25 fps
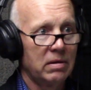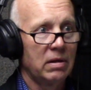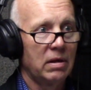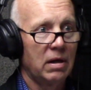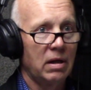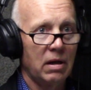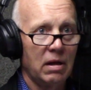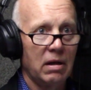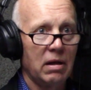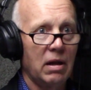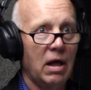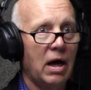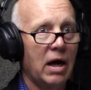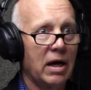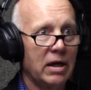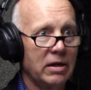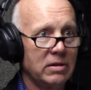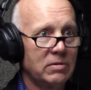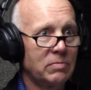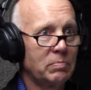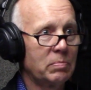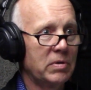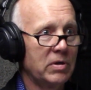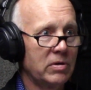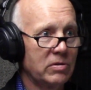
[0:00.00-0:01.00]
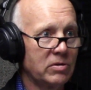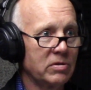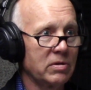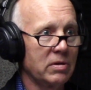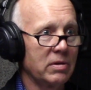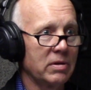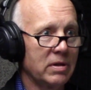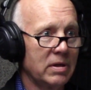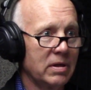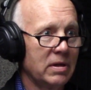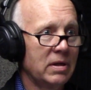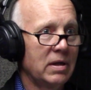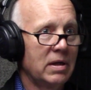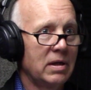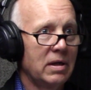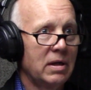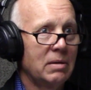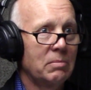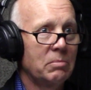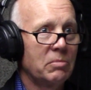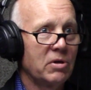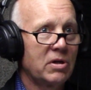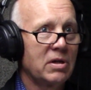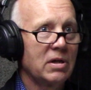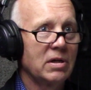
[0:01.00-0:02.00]
a lot spiritually
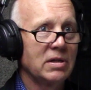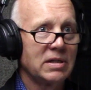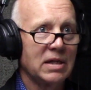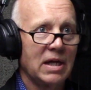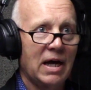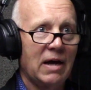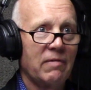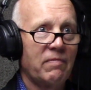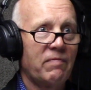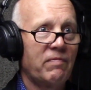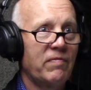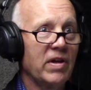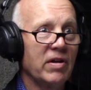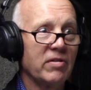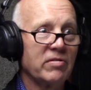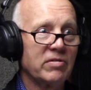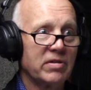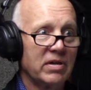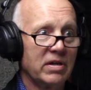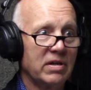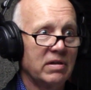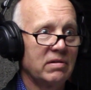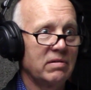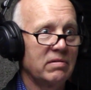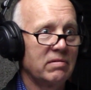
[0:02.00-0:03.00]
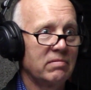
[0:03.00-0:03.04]
because I felt it